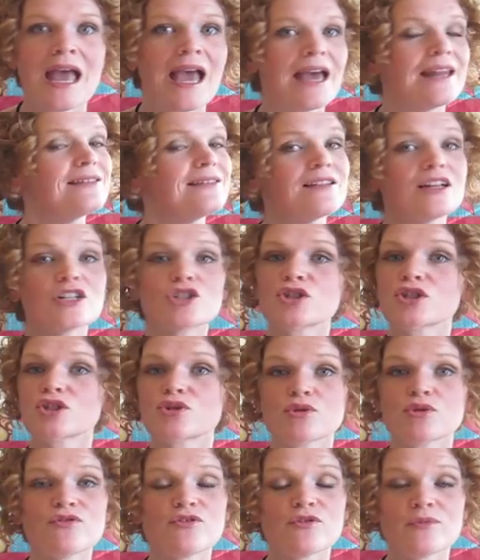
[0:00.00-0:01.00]
And it's not just
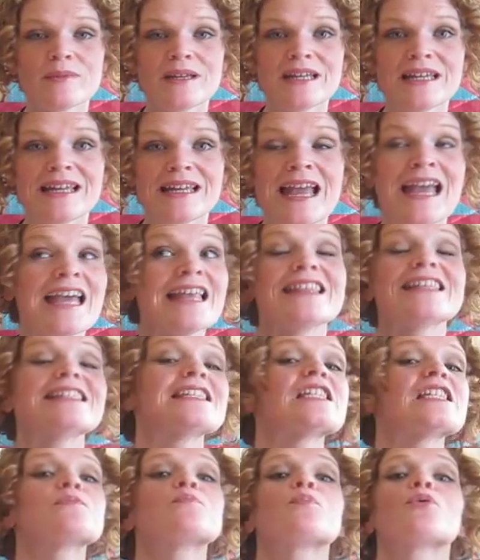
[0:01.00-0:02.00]
true for me.
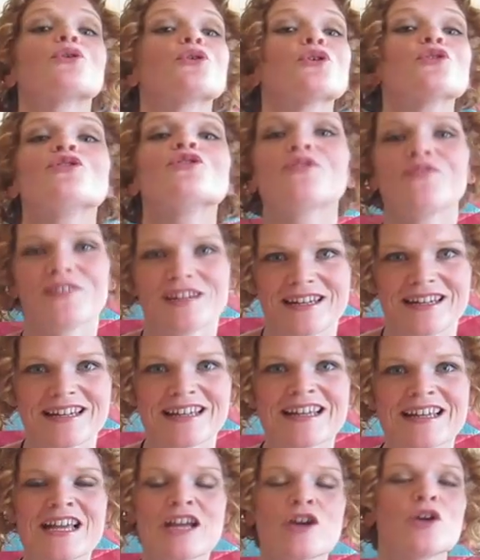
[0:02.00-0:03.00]
This is
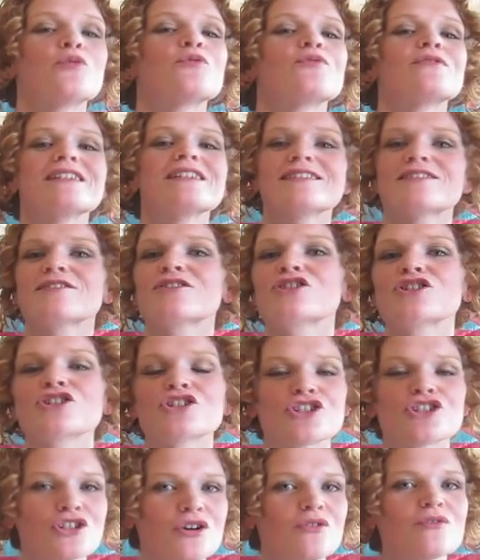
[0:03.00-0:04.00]
proven. Research
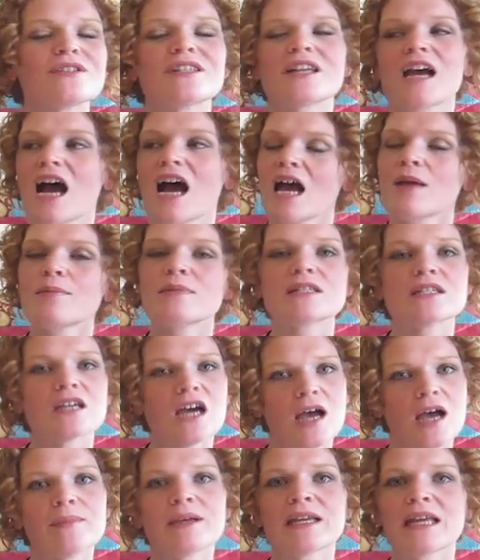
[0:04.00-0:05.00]
has shown time and
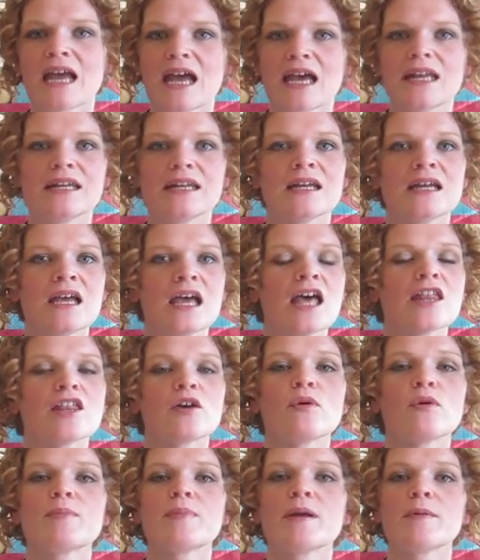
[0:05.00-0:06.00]
time again
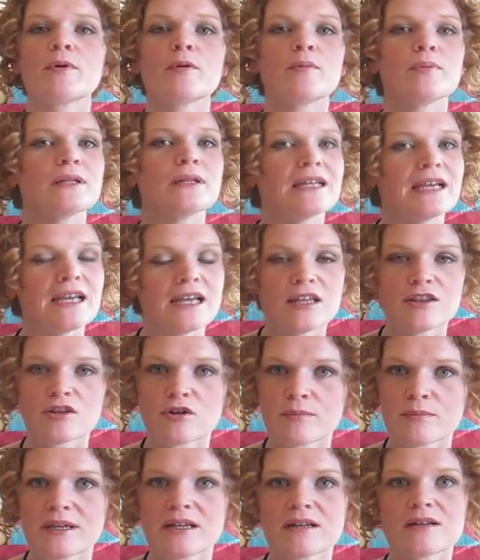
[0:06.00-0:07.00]
that when people plan
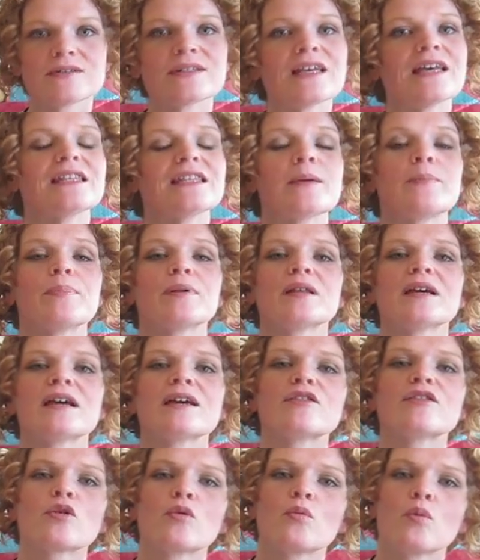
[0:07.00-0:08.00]
their meals and they
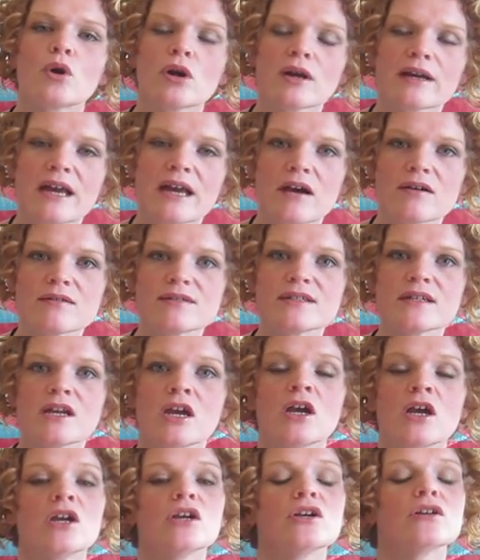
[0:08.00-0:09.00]
plan their workouts,
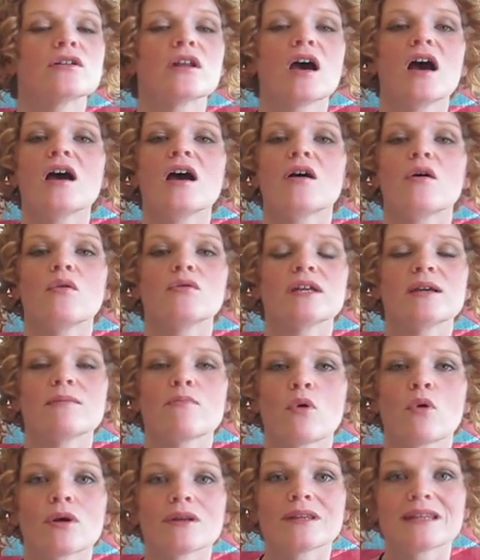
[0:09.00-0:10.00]
you're not only
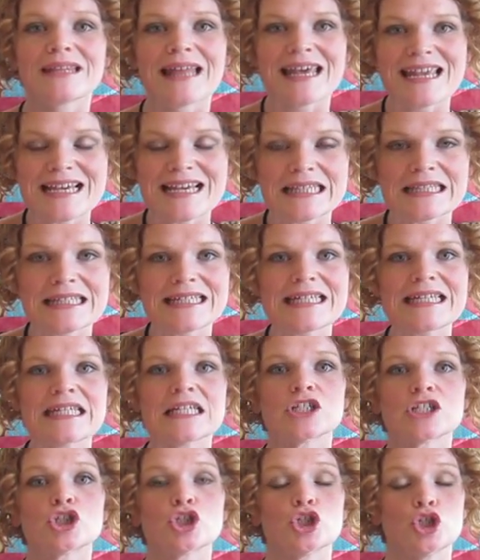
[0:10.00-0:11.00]
more likely
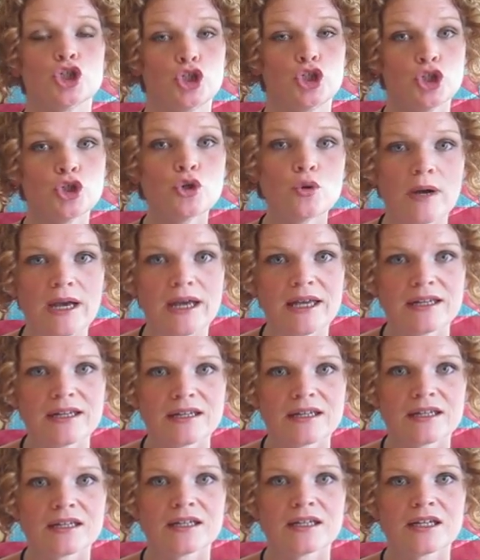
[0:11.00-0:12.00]
to do it,
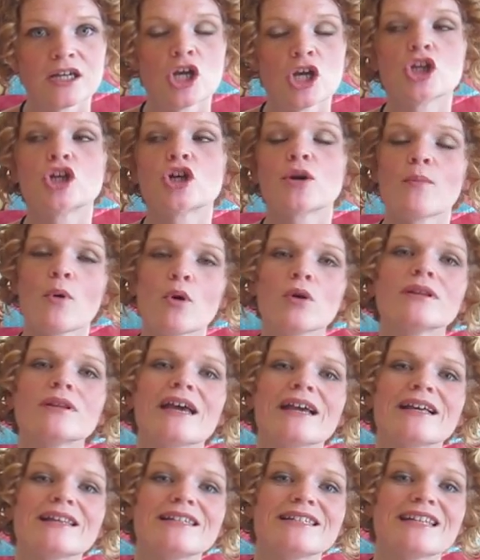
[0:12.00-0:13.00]
you're more
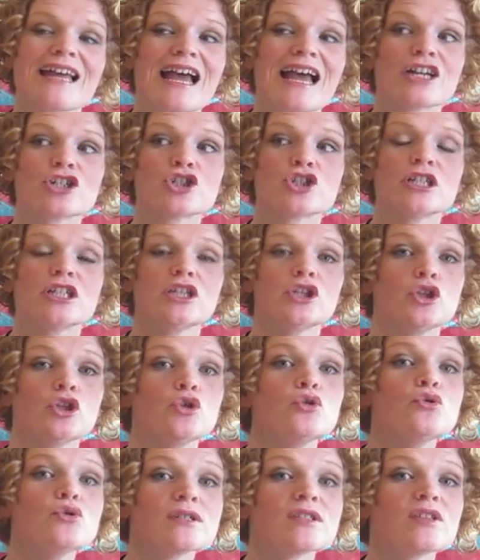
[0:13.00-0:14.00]
likely to actually
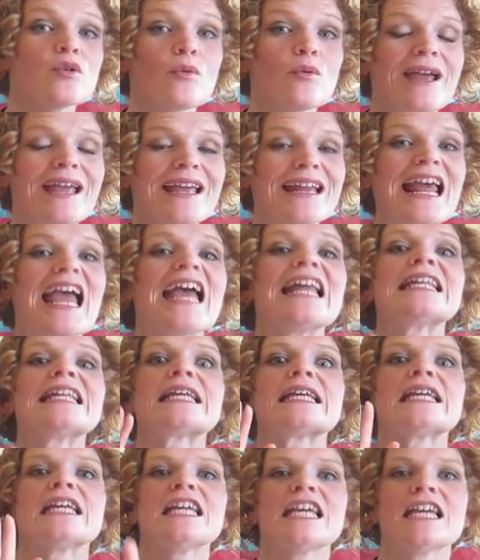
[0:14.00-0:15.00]
lose the weight
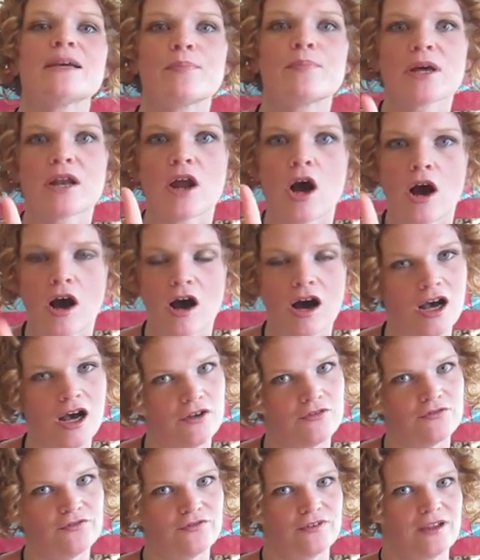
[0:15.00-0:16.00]
and keep it
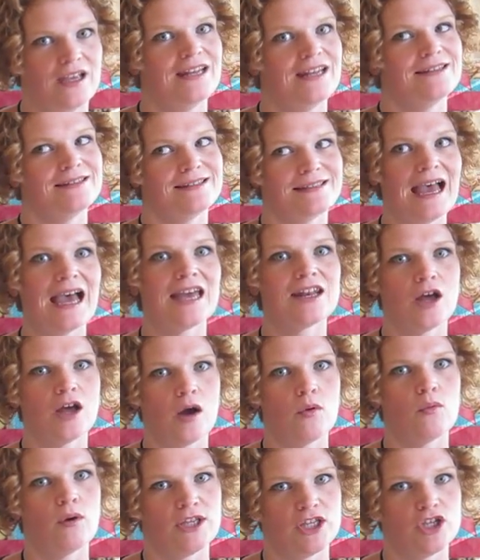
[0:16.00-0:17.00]
off. And is that
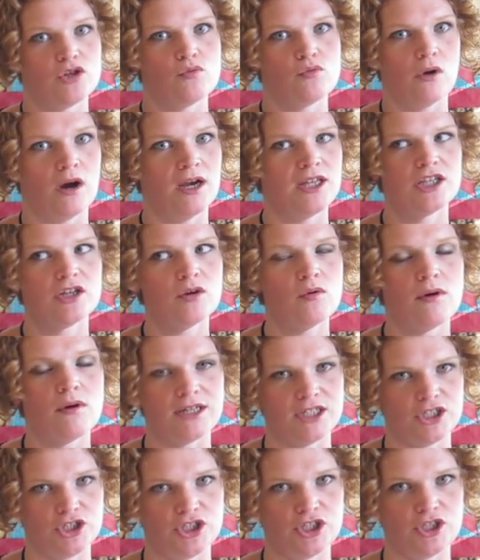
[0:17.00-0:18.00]
not what you want? You don't
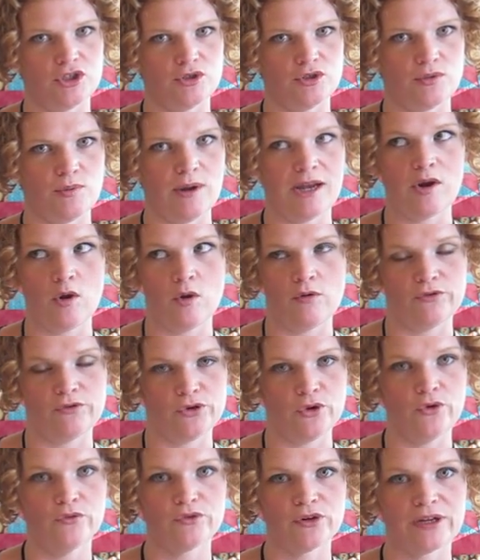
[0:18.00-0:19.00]
want to just lose weight over
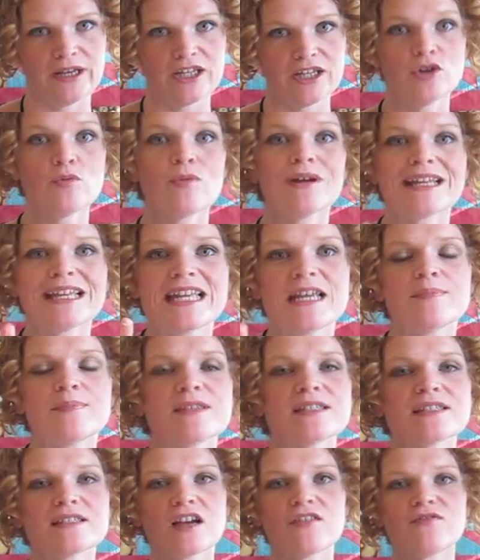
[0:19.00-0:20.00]
and over again. You want to keep
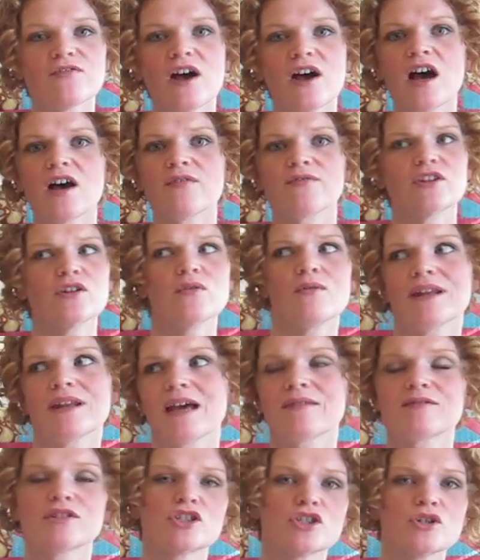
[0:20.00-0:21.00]
the stuff off. You don't want
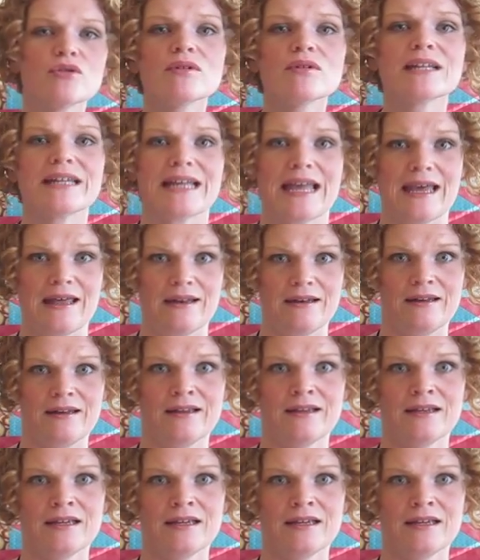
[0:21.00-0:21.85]
to have to do it again.